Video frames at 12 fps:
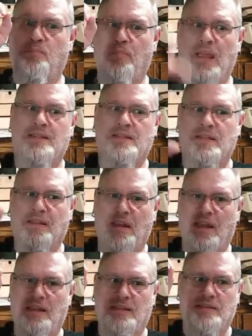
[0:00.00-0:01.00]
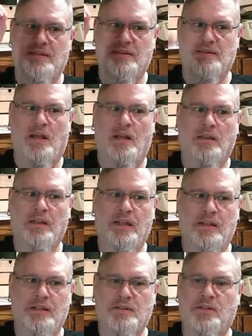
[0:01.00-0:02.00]
basic and solid
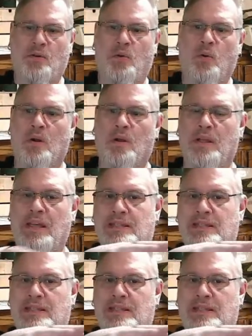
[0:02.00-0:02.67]
at its core,